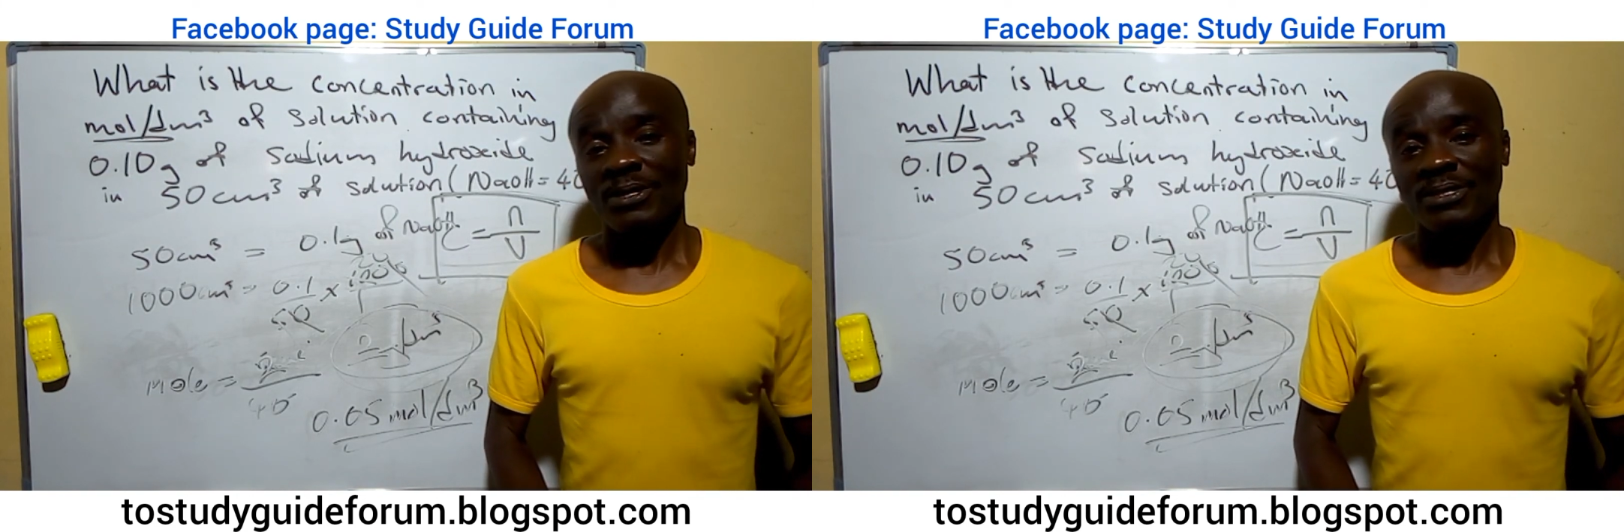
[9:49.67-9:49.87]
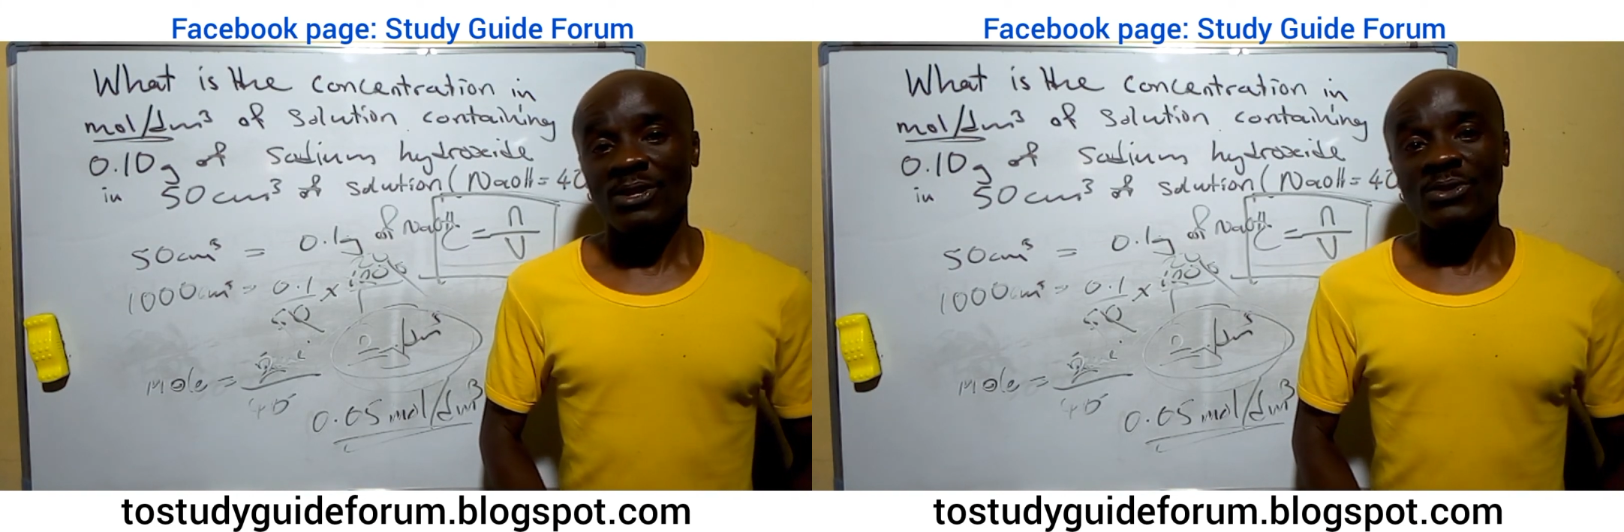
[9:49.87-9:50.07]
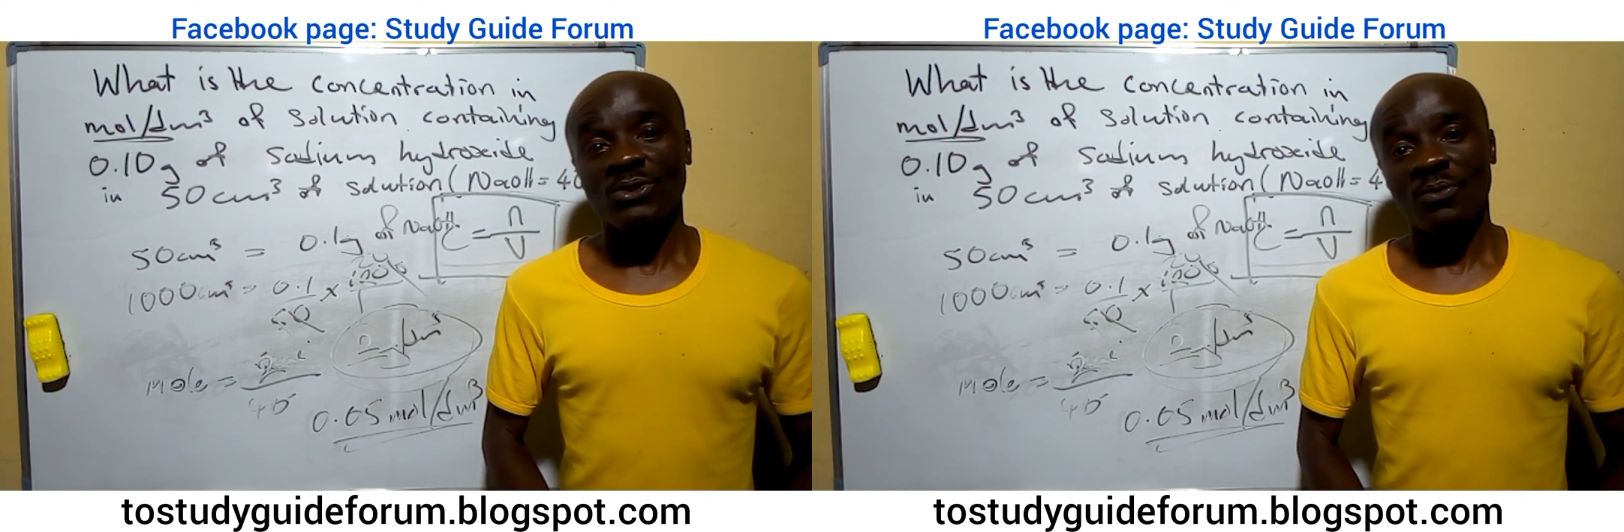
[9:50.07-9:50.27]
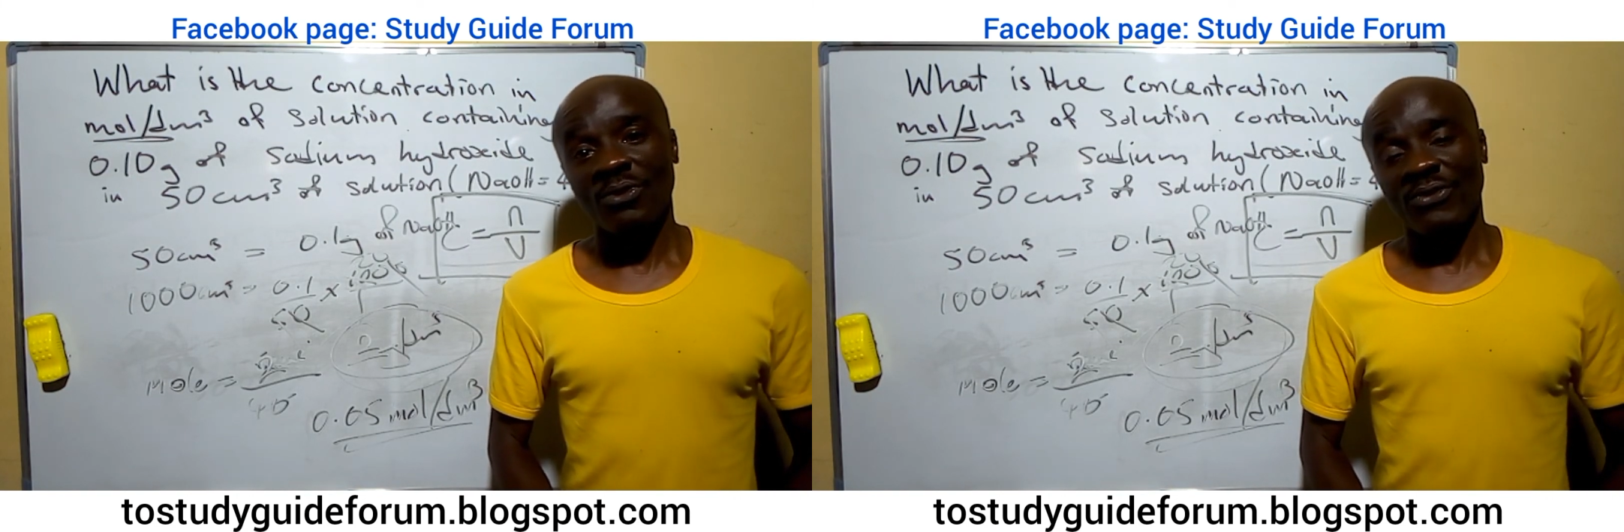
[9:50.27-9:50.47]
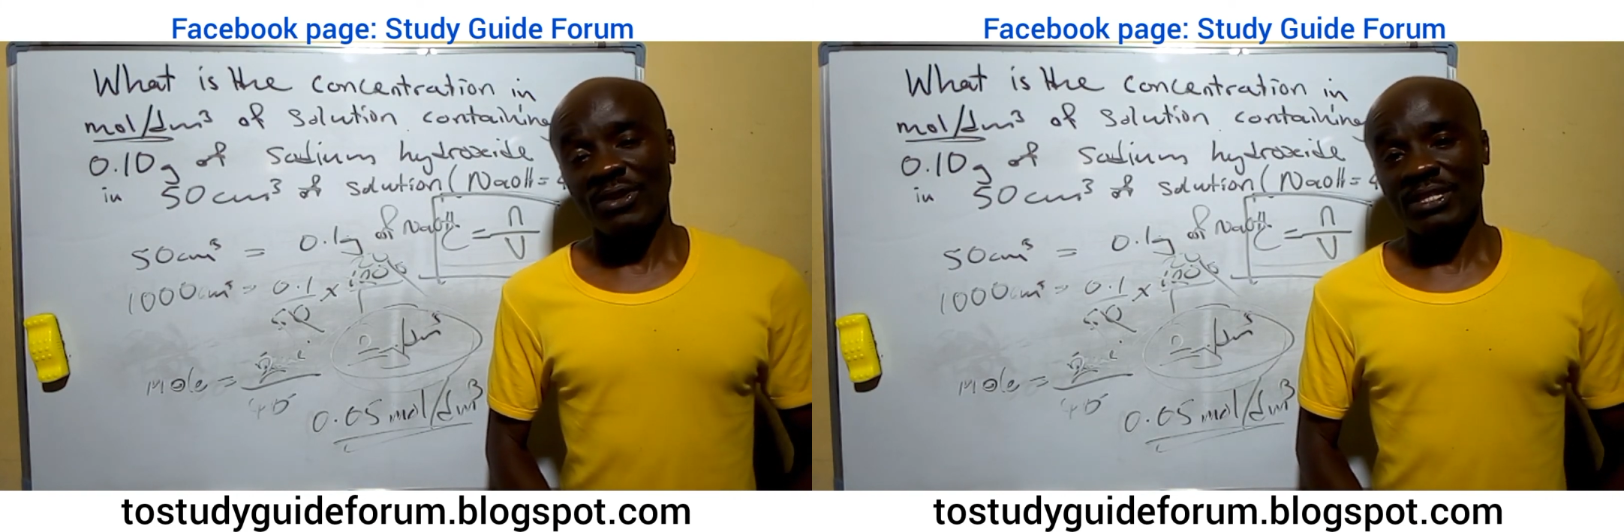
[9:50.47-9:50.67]
Thank you so much
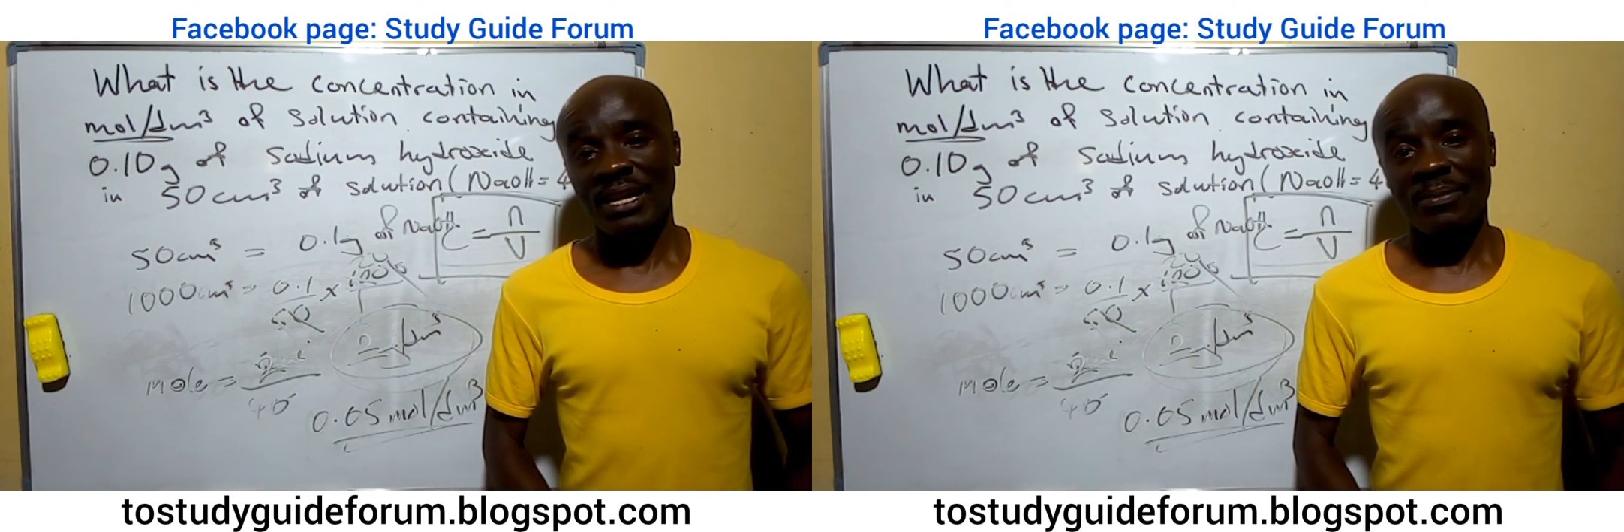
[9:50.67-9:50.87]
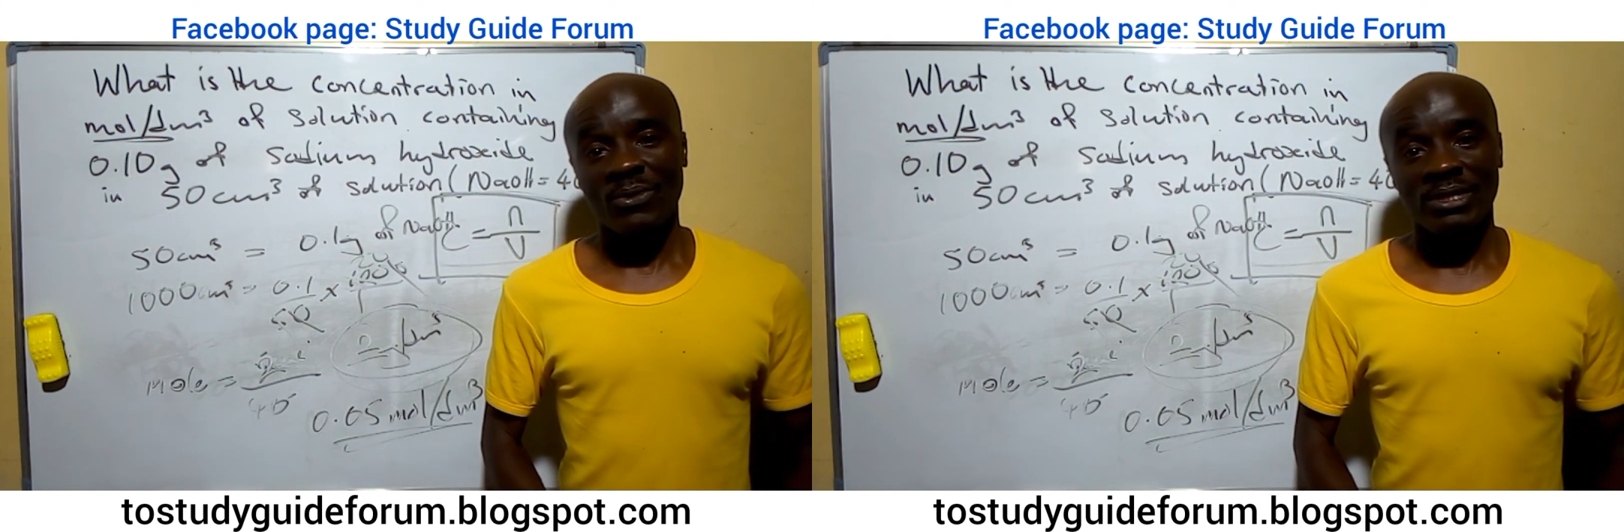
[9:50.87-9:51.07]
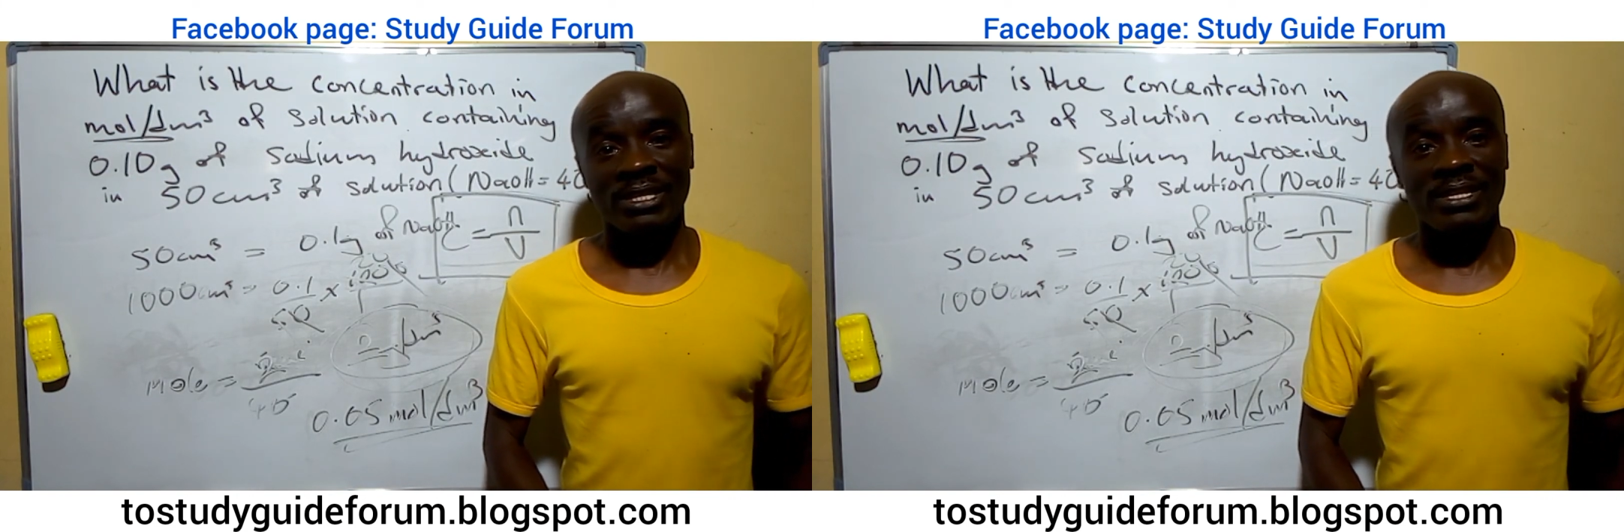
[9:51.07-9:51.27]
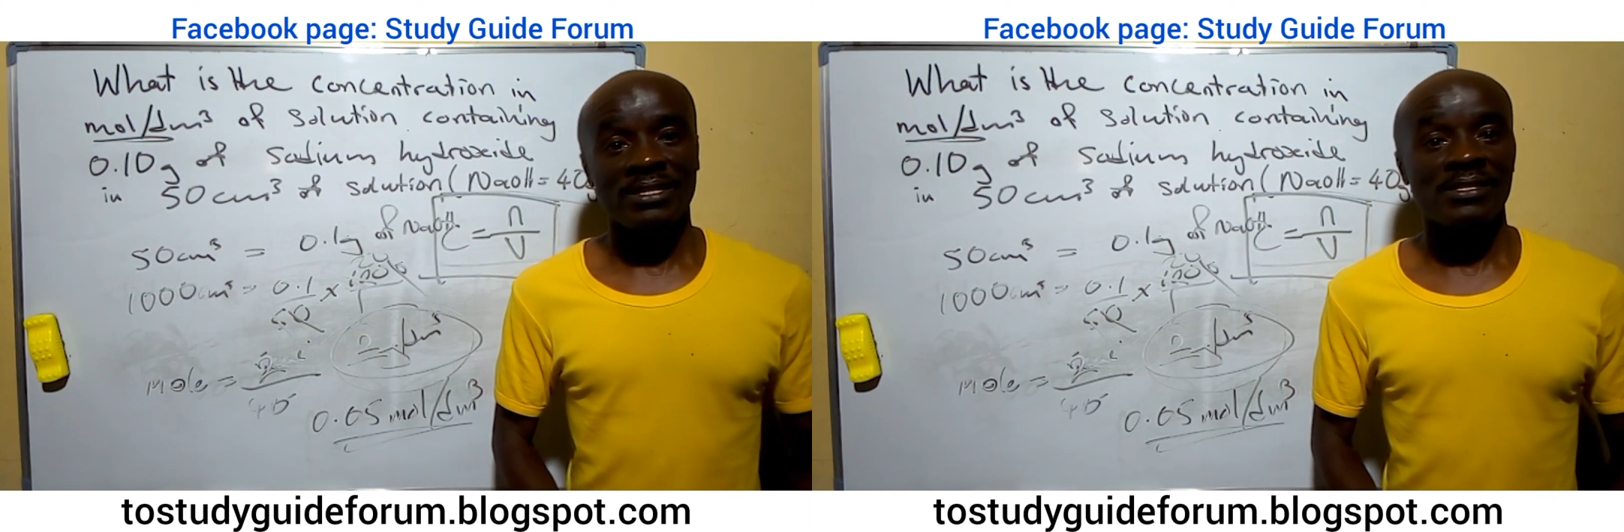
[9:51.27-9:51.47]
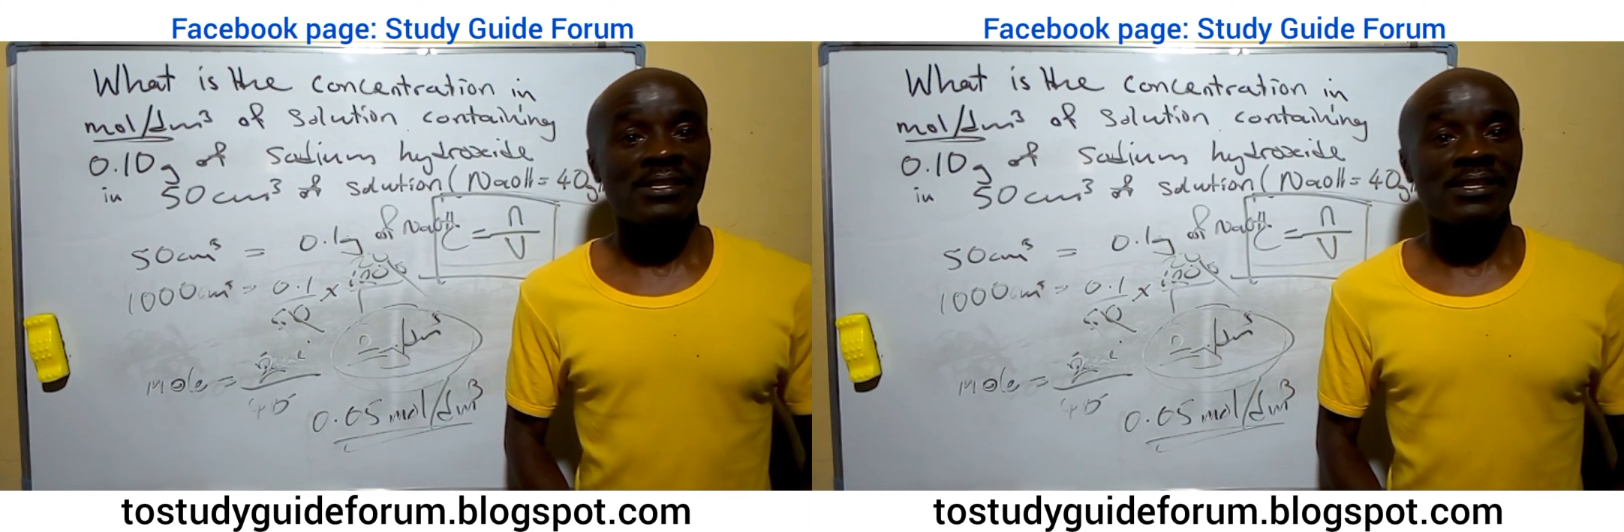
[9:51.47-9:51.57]
for your time once again,